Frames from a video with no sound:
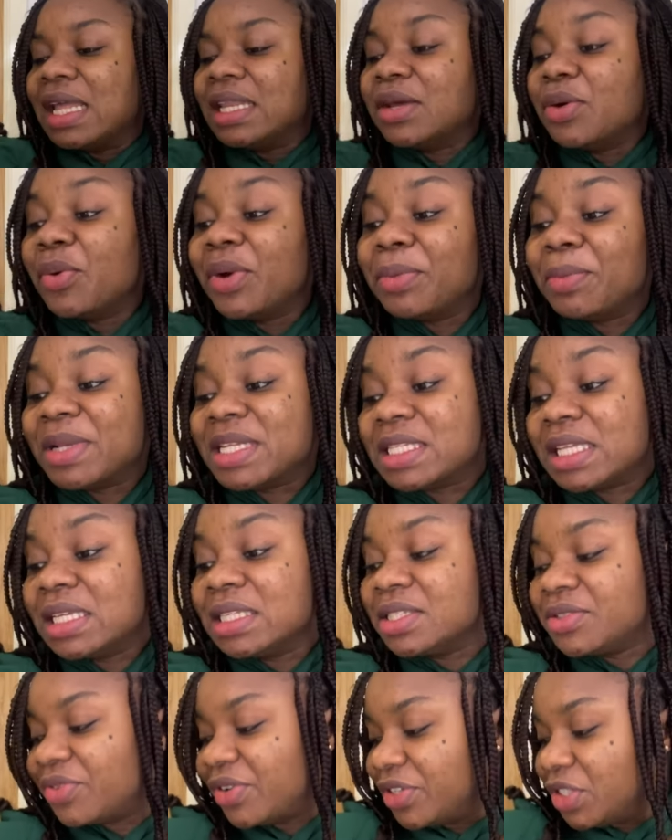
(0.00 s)
And then when my skin
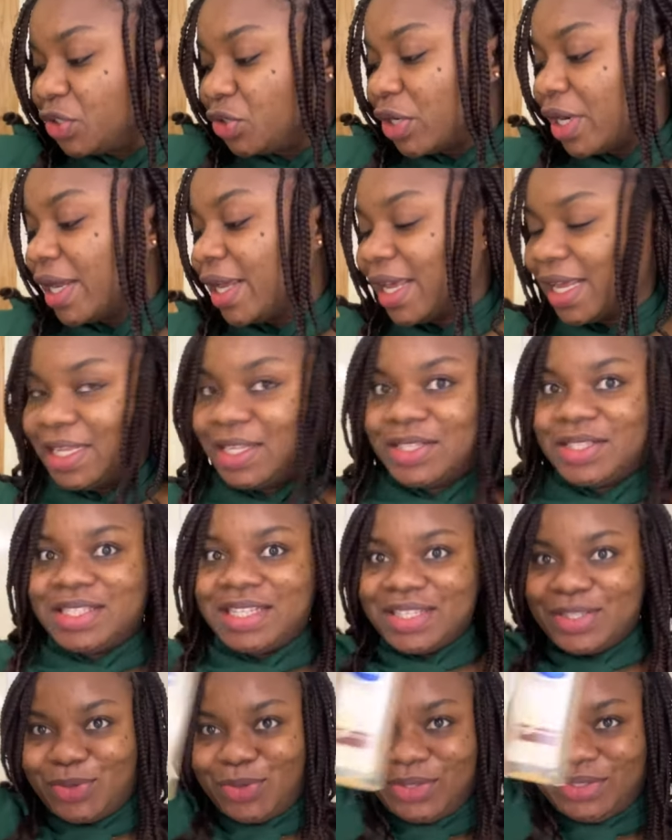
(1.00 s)
is very dry, I use
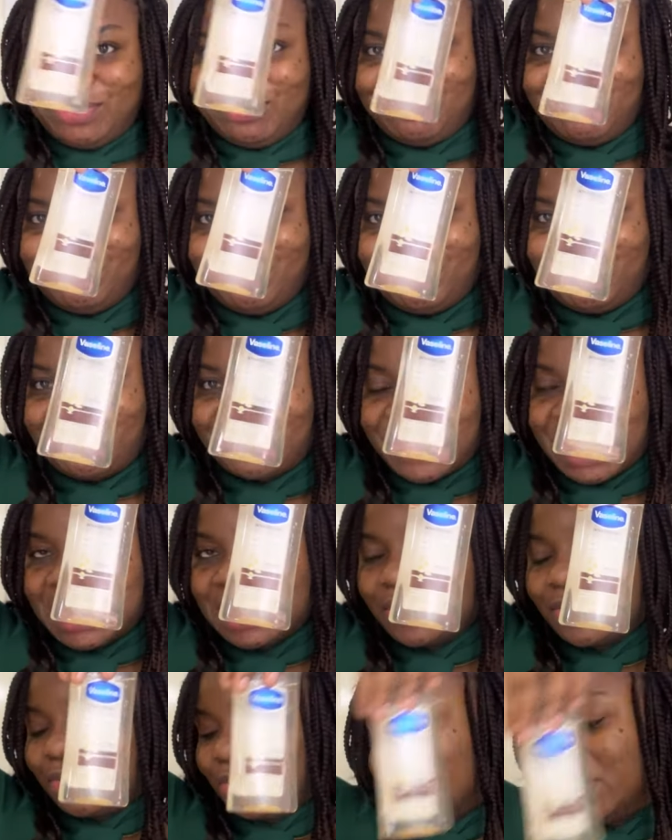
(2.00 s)
this one. I
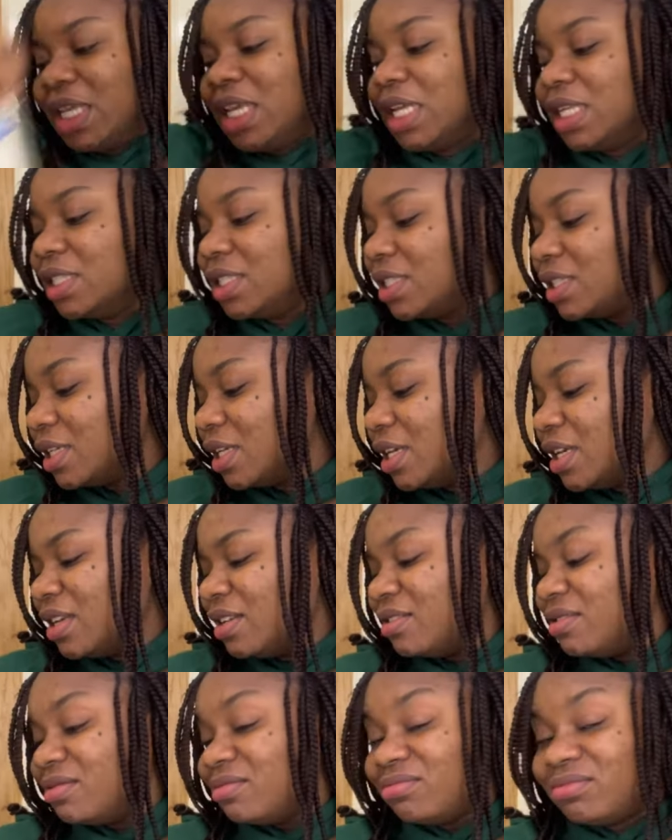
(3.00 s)
use it with the kids.
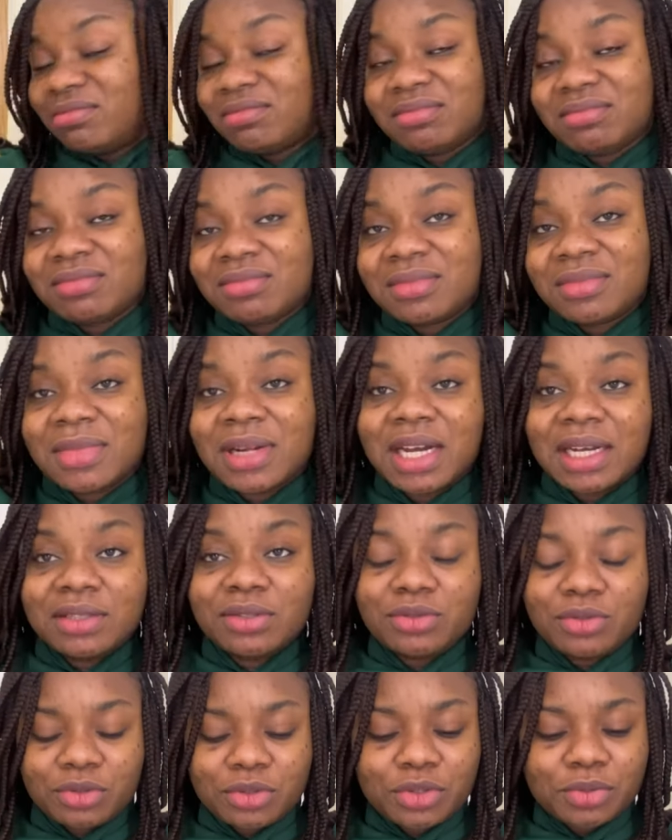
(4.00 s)
I
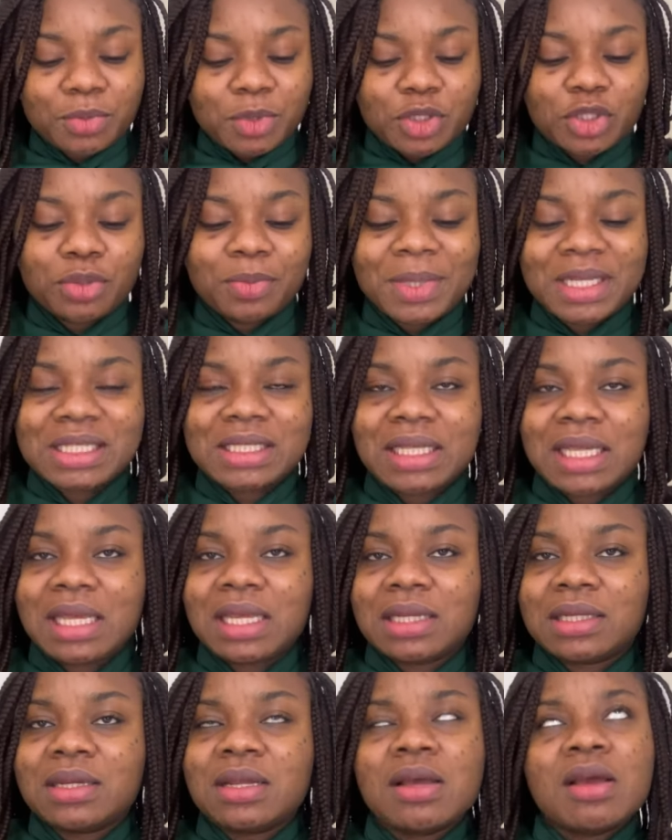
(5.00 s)
don't do too much on my
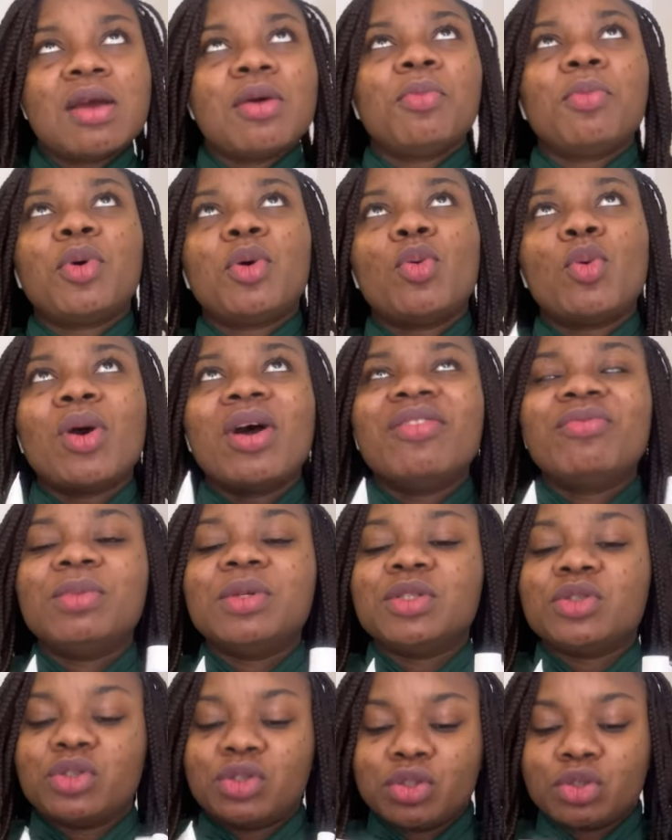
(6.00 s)
skin. But what I've
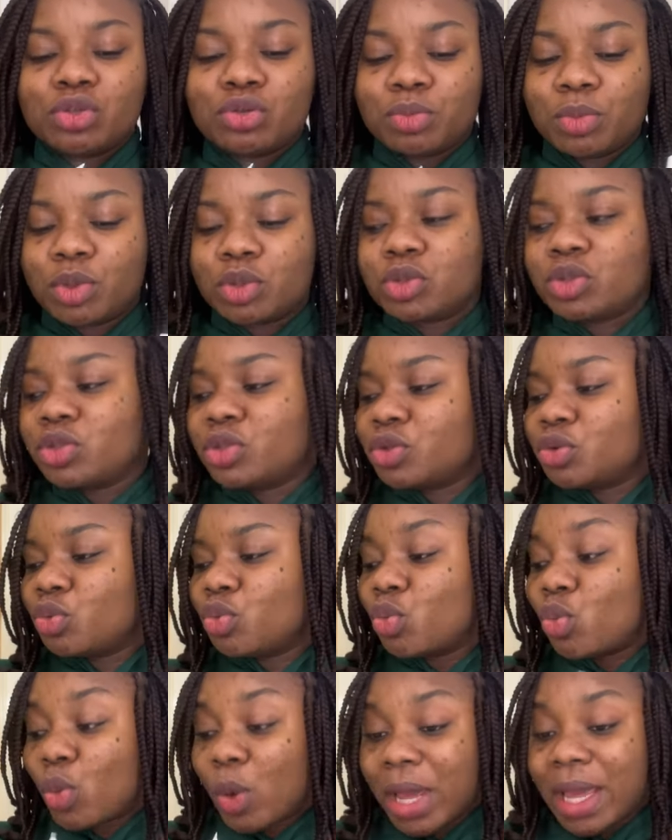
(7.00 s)
been doing too much,
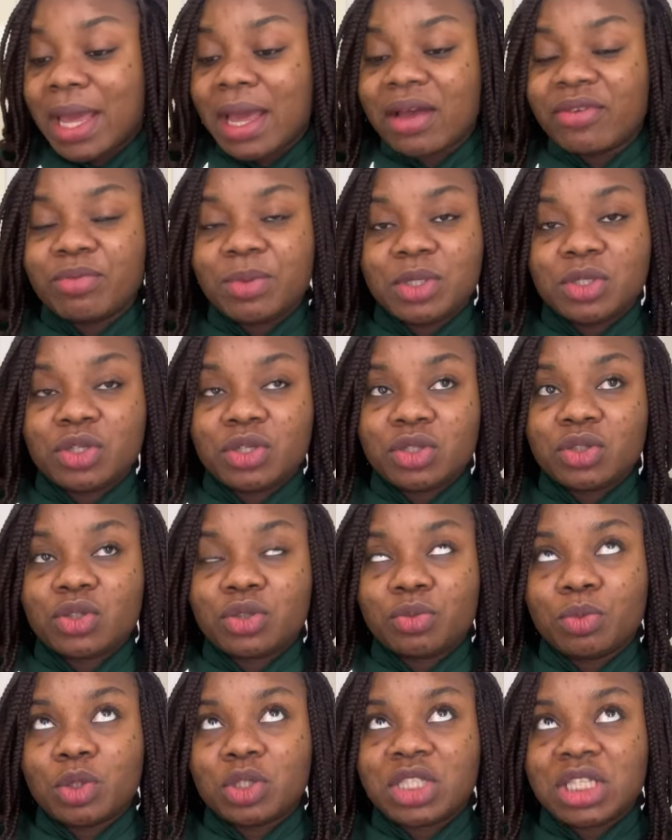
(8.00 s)
where I've been doing
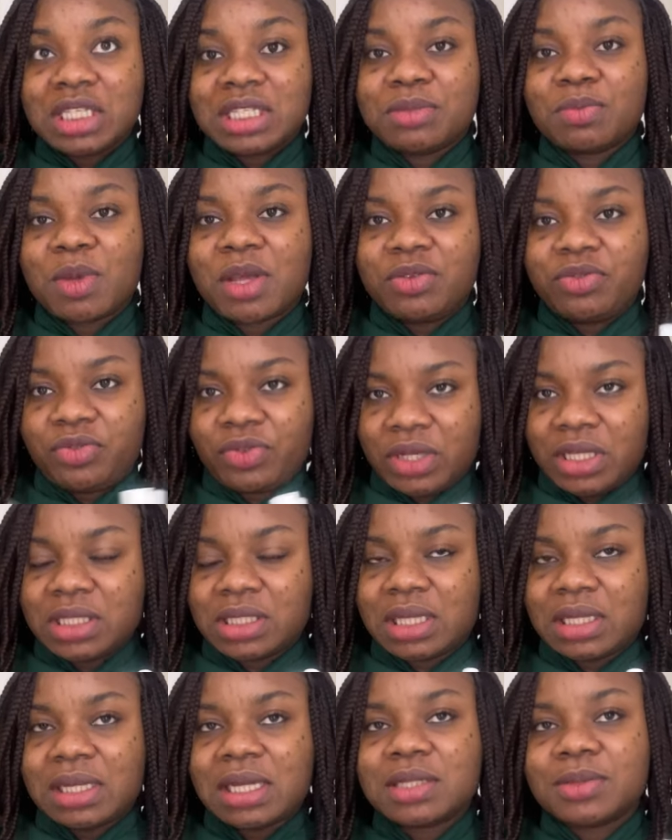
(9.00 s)
too much is my face.
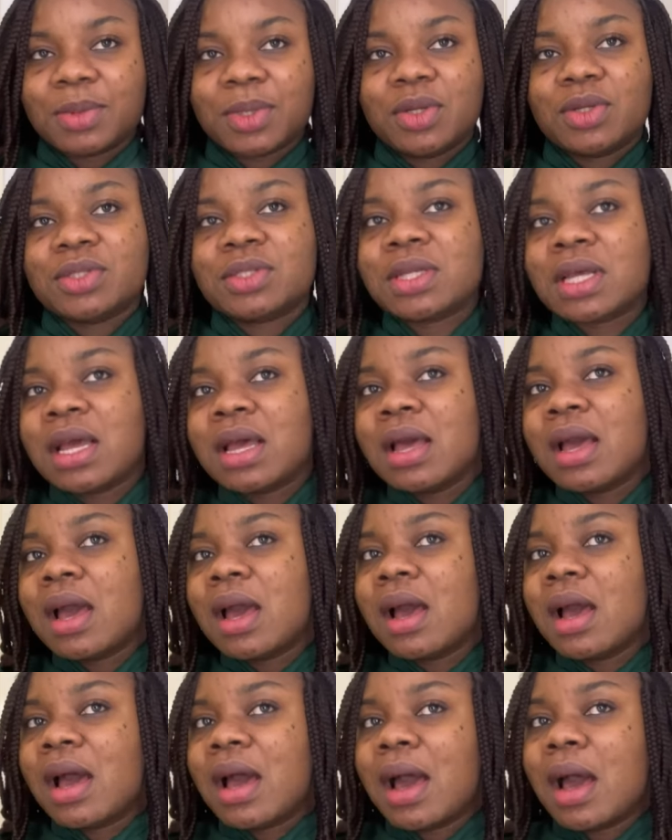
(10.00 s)
And that's because
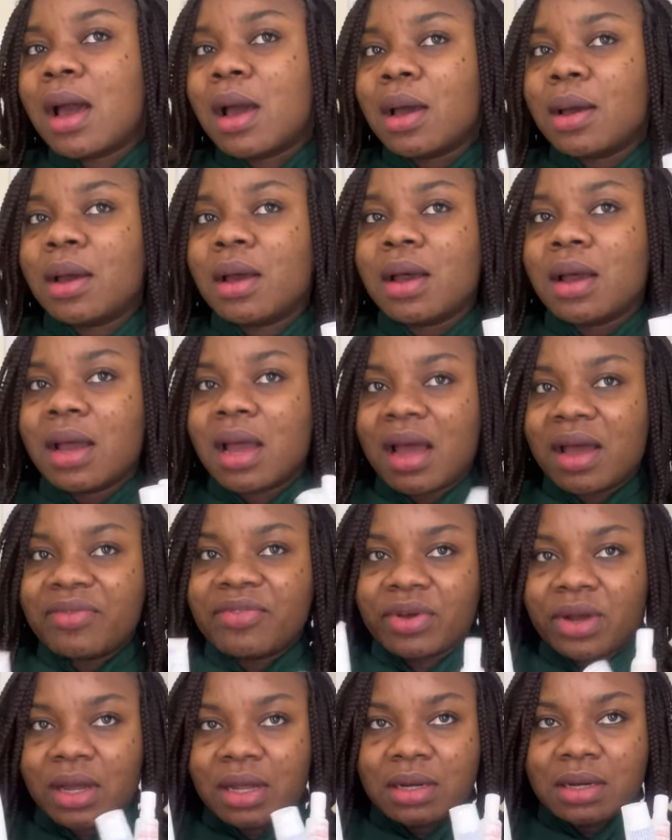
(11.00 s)
uh, have
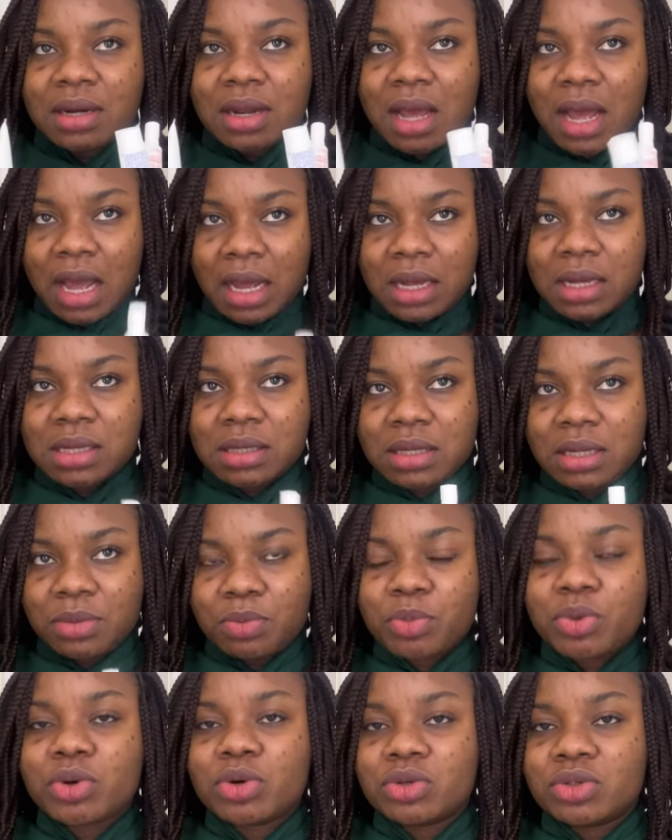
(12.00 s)
an acne
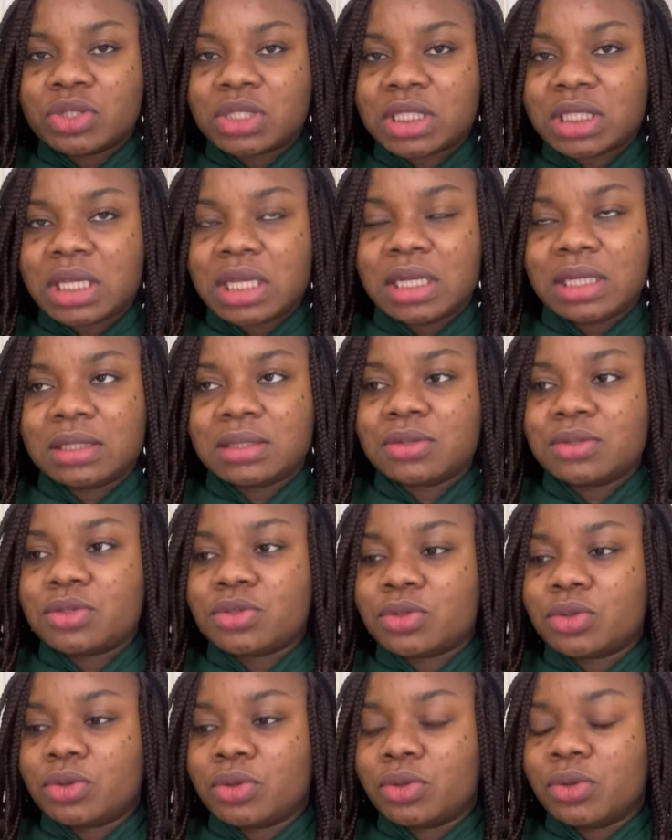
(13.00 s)
prone skin
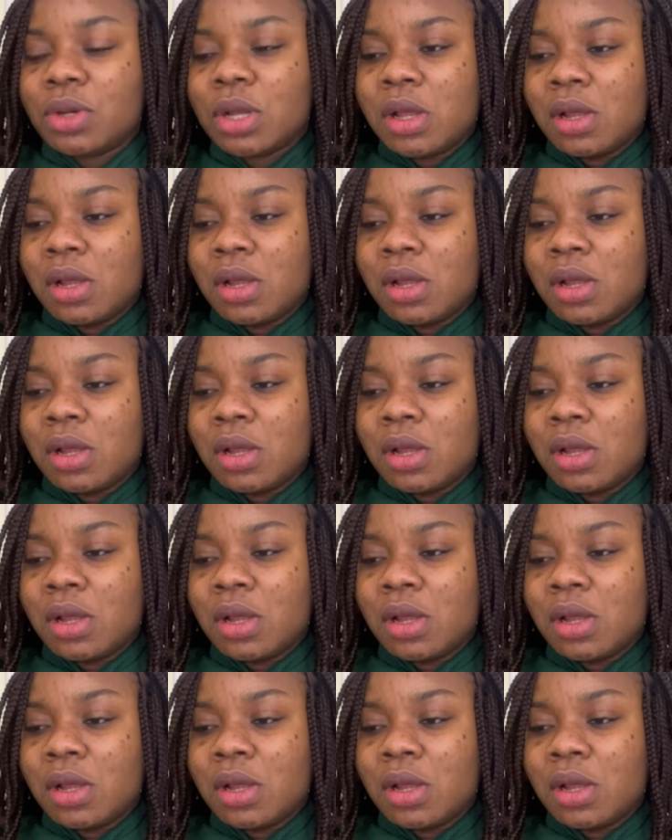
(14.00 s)
so